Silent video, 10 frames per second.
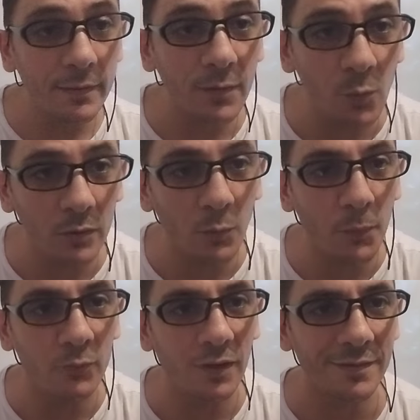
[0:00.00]
put us in
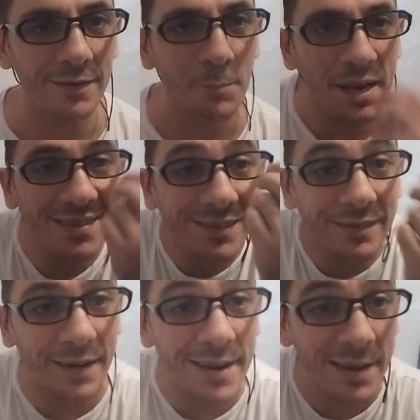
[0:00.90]
mainstream,
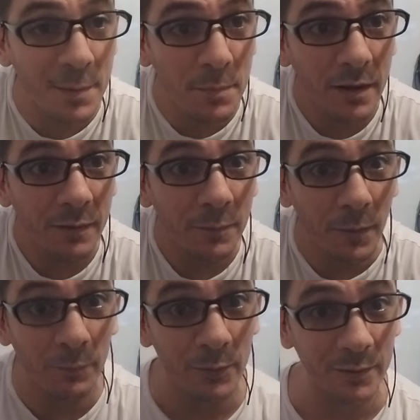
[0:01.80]
but they
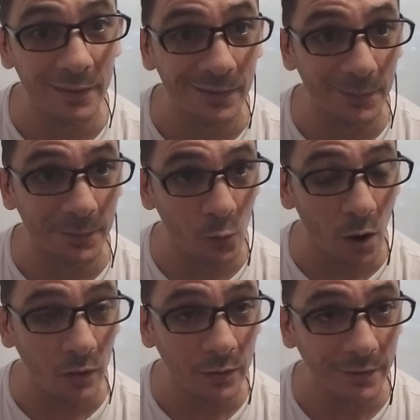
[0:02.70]
do
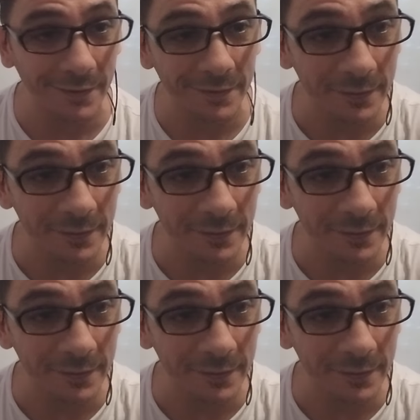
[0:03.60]
Ah.